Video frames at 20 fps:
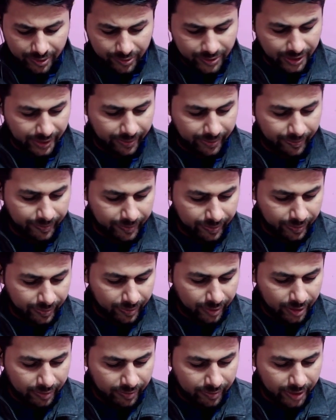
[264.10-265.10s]
Okay,
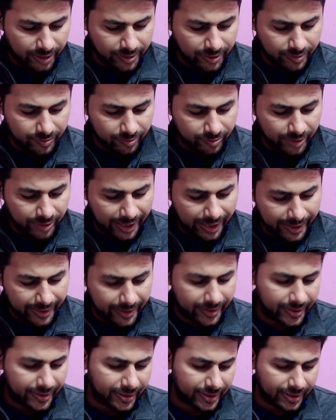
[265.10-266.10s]
but why
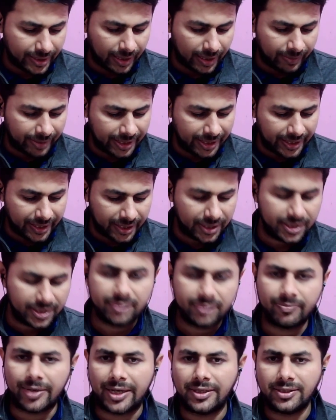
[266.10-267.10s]
am I taking
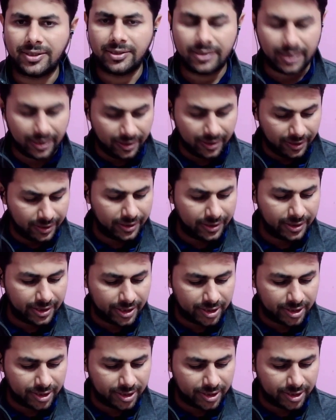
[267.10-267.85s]
this minus sign?